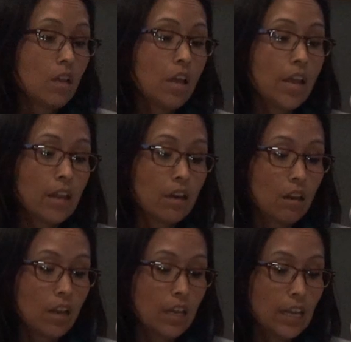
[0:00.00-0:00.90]
and
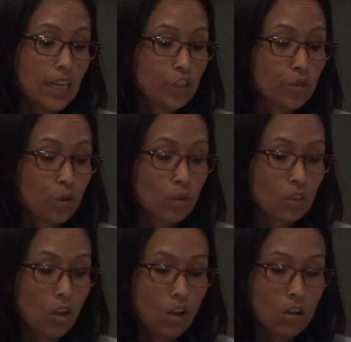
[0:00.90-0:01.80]
as you go
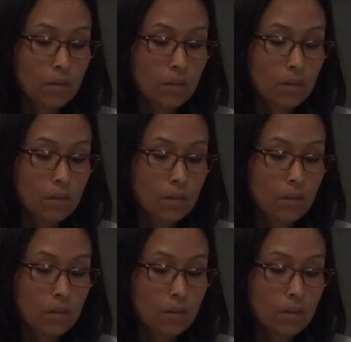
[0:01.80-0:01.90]
along.